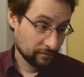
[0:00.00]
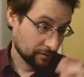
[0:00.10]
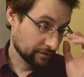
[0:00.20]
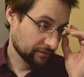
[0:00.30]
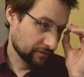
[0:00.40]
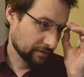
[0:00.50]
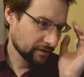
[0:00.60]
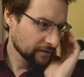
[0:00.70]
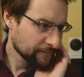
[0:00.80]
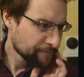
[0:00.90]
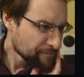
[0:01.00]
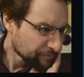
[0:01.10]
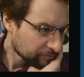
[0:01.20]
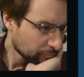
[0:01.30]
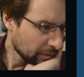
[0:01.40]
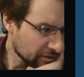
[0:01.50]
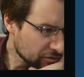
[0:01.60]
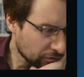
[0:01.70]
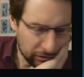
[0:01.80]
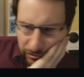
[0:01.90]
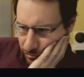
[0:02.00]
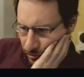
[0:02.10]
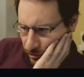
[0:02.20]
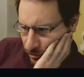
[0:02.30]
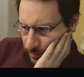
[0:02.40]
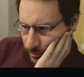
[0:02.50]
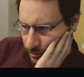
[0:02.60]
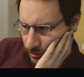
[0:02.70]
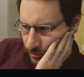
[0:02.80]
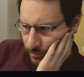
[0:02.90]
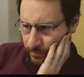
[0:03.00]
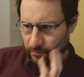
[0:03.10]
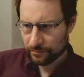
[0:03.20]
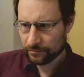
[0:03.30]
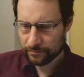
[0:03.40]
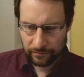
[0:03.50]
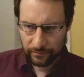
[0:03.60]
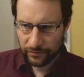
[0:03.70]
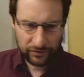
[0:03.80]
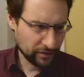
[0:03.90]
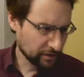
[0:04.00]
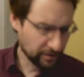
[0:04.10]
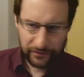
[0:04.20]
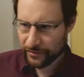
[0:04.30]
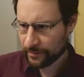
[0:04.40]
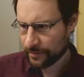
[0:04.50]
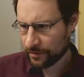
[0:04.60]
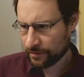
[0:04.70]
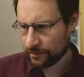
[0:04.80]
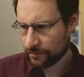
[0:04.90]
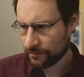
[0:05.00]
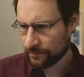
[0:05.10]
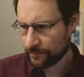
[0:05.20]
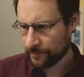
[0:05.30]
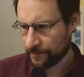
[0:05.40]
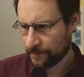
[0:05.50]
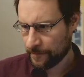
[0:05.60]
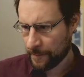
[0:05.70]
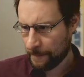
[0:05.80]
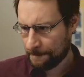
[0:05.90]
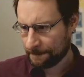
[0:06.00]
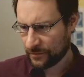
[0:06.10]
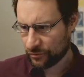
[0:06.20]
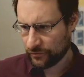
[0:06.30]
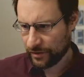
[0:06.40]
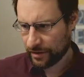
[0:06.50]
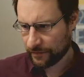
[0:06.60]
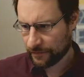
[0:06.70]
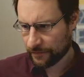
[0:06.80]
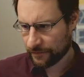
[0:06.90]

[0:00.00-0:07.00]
What you're saying? Page kernel, no cache page. Did I somehow? Or do we have?